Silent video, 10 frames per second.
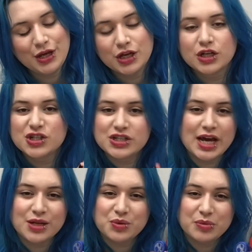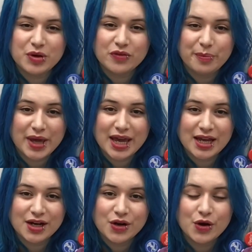you can just add a wee bit of
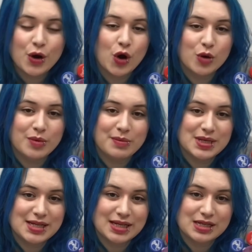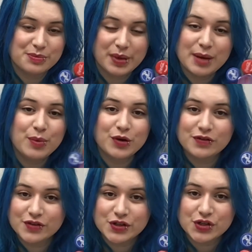paint or maybe stick some paper
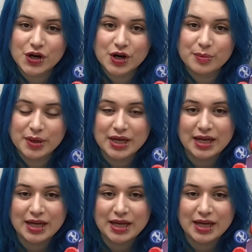over the top